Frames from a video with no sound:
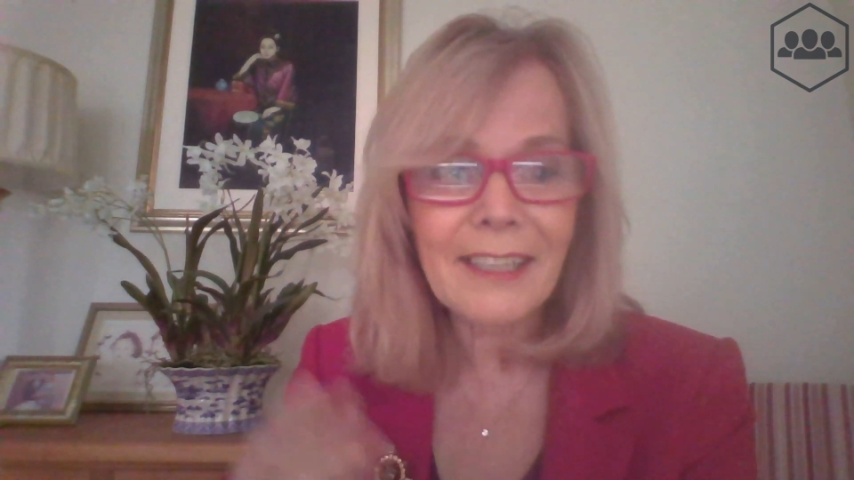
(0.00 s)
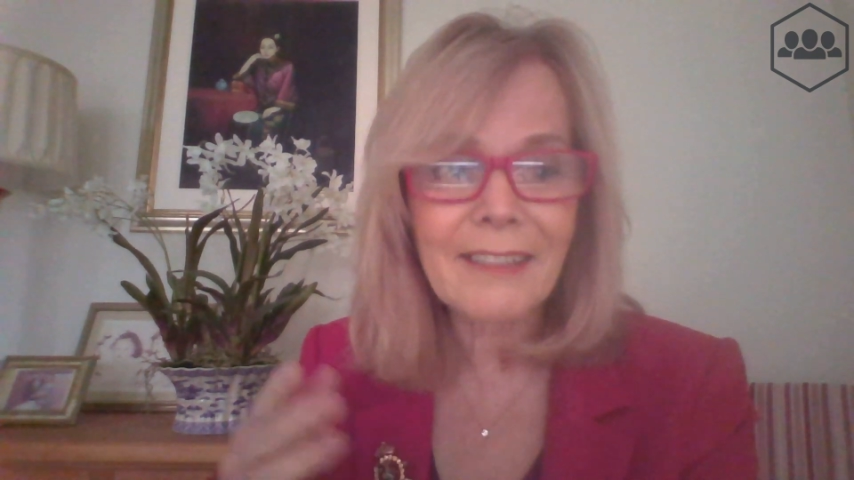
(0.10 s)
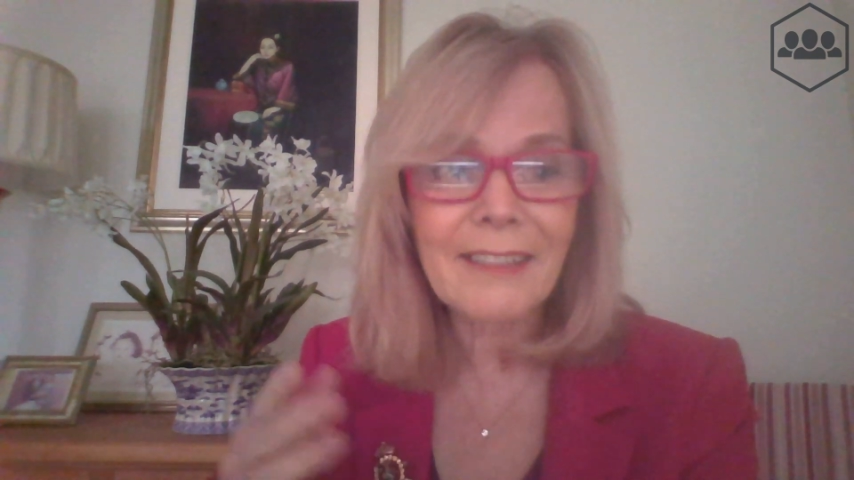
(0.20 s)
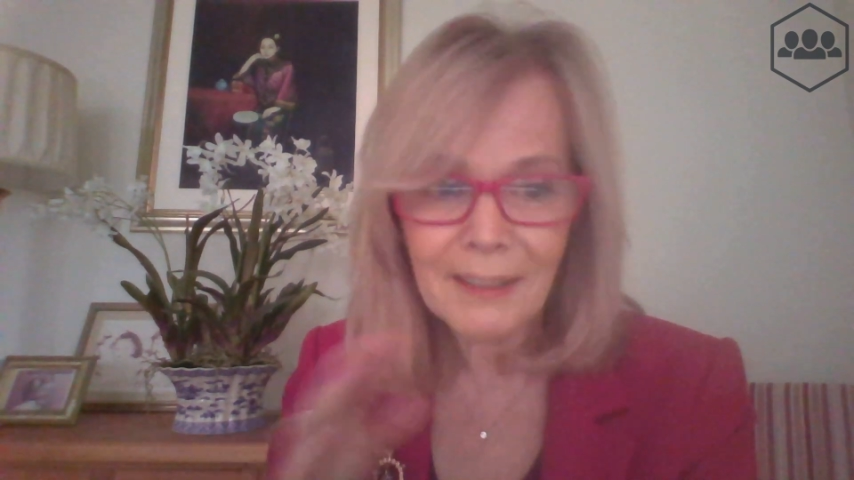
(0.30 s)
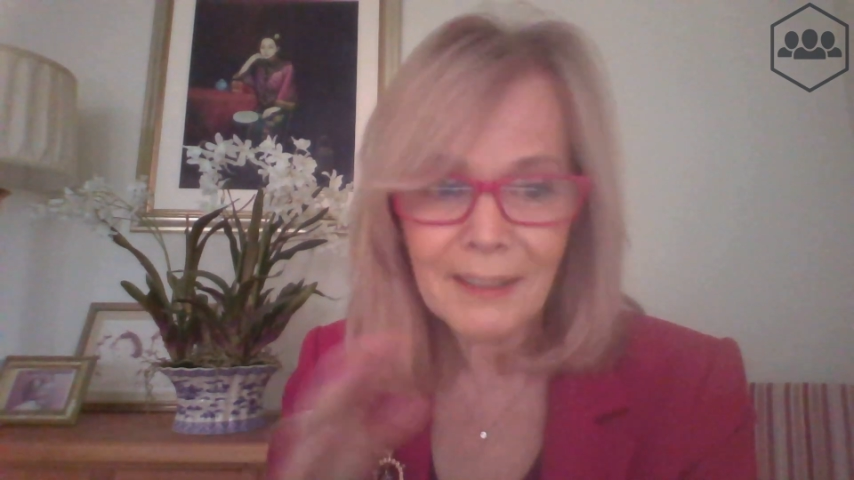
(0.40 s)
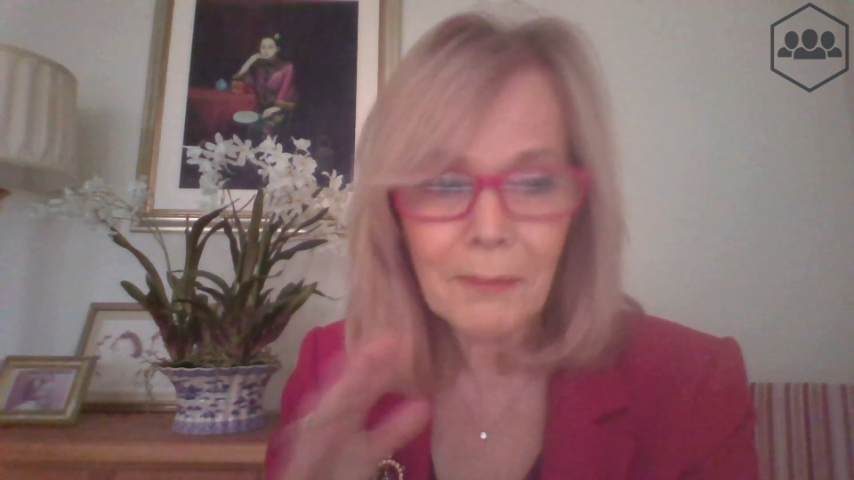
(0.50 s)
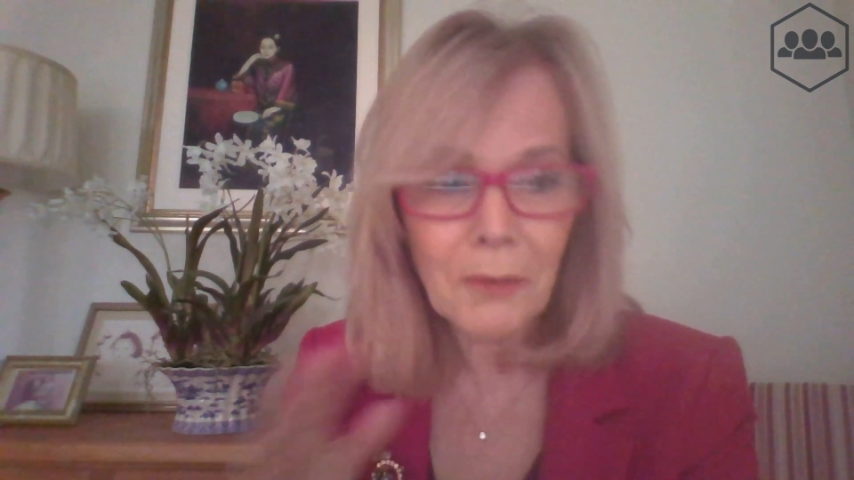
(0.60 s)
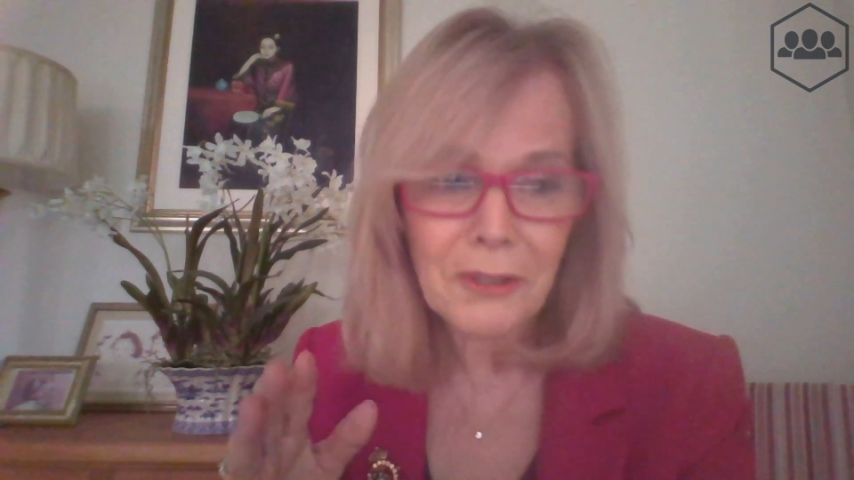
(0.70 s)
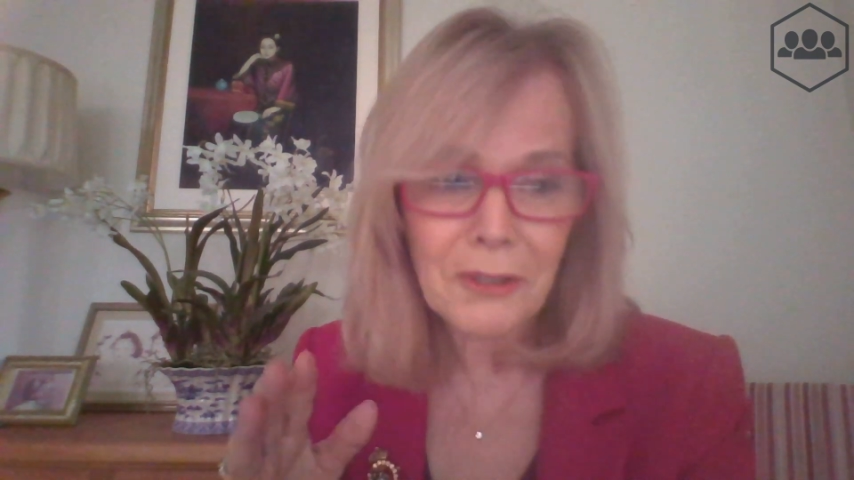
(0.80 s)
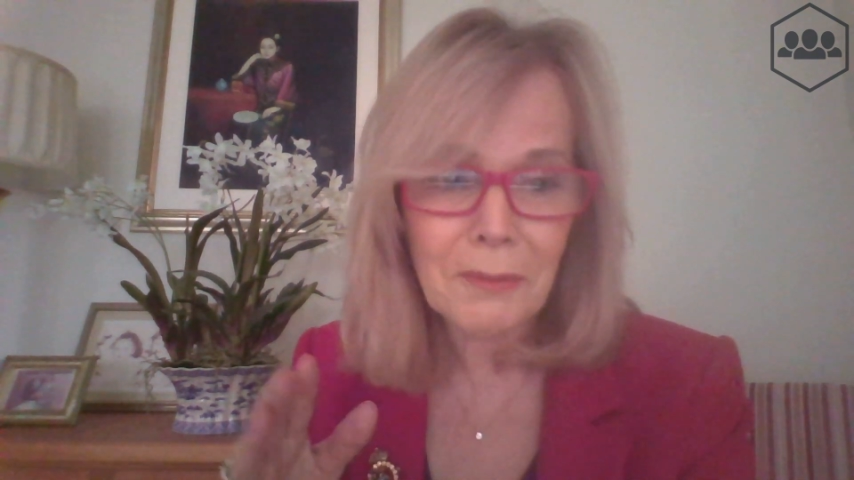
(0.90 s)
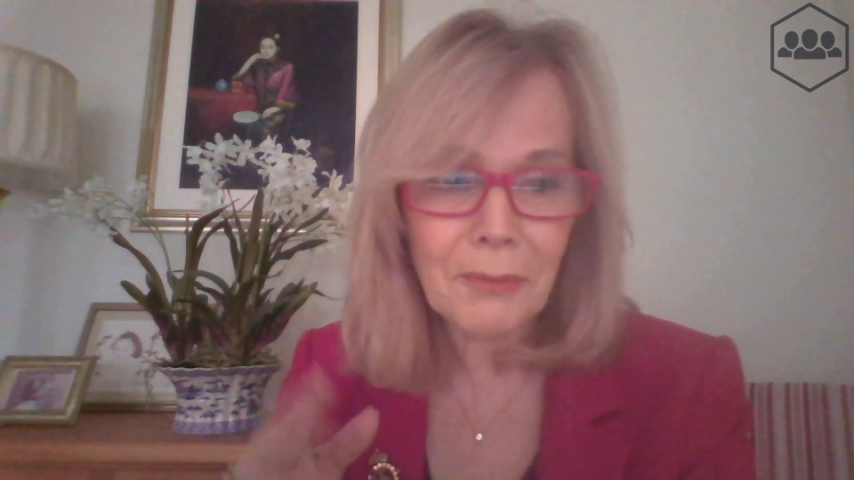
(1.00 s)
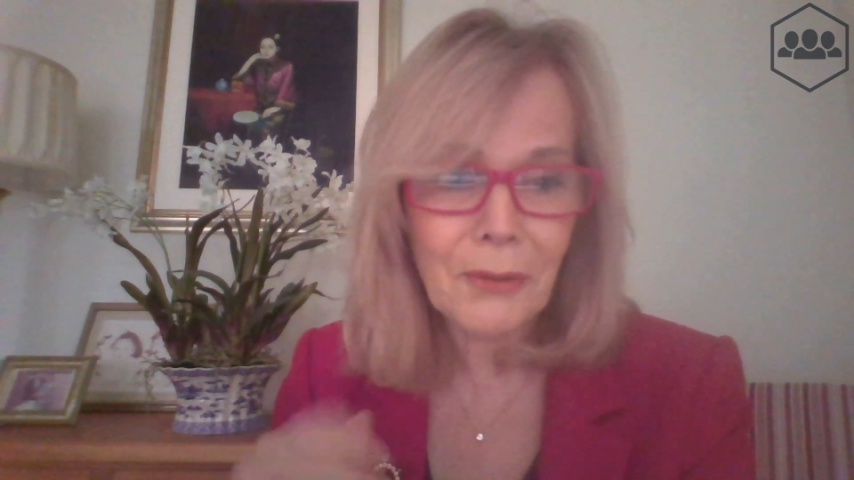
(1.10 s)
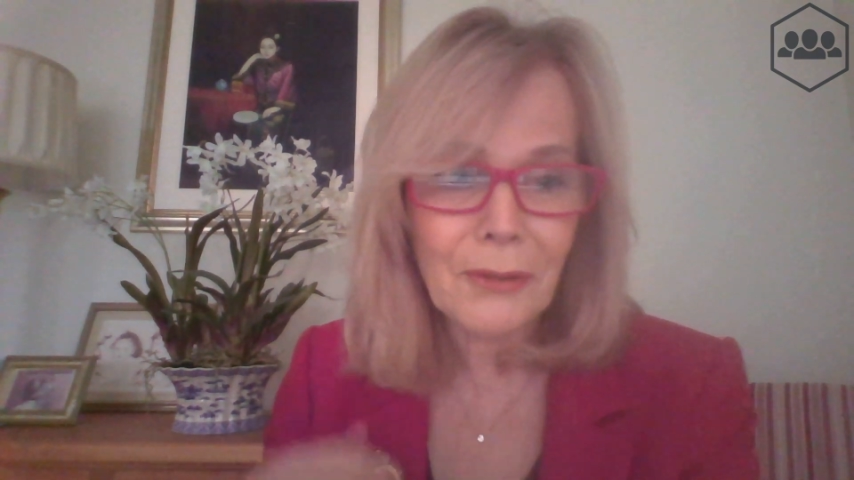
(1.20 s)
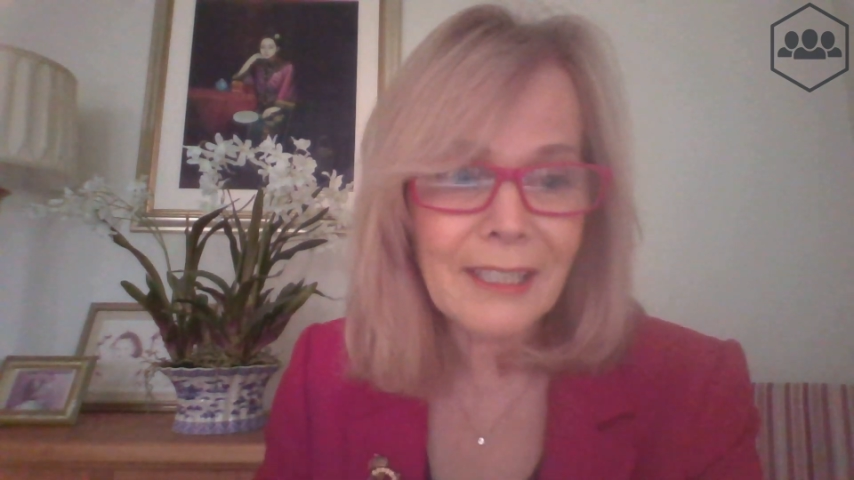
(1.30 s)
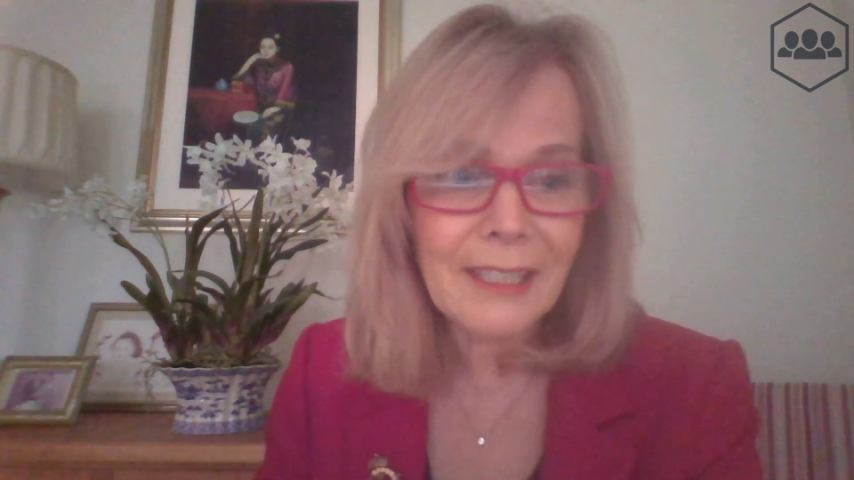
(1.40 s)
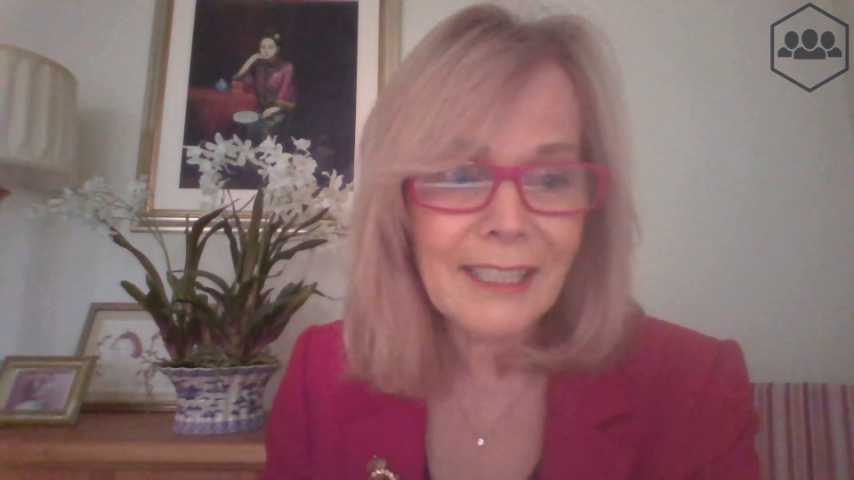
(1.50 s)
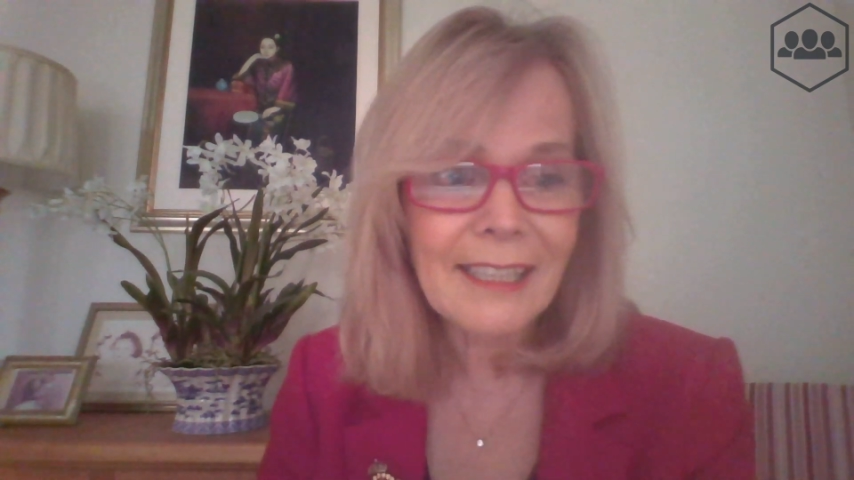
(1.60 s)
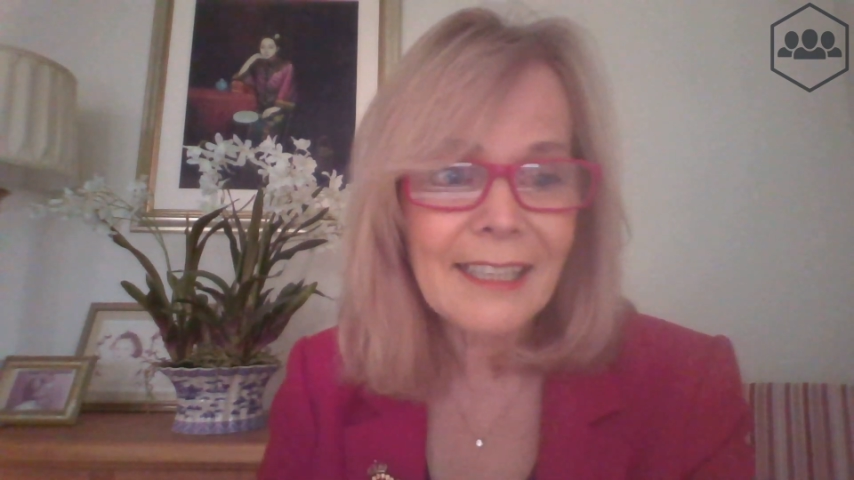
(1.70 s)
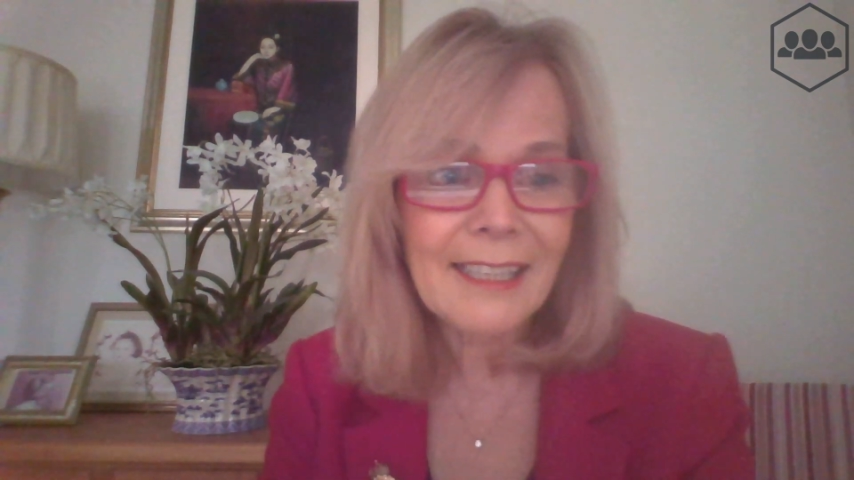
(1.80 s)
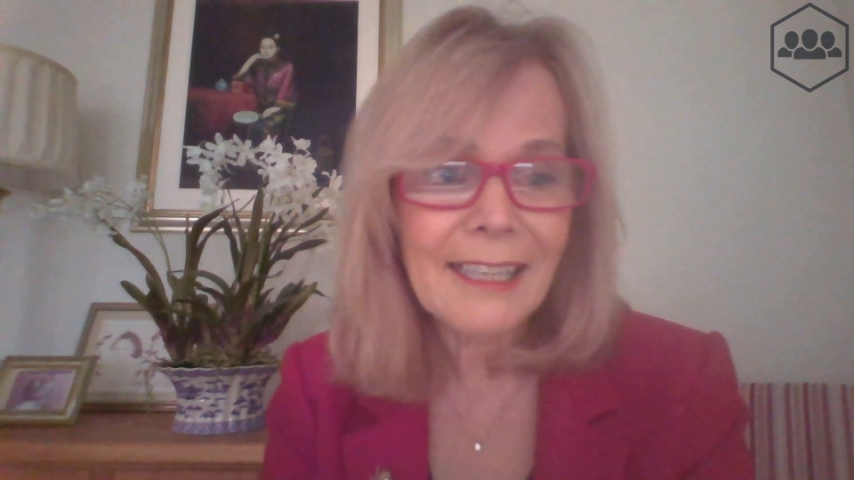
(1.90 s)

and then most importantly,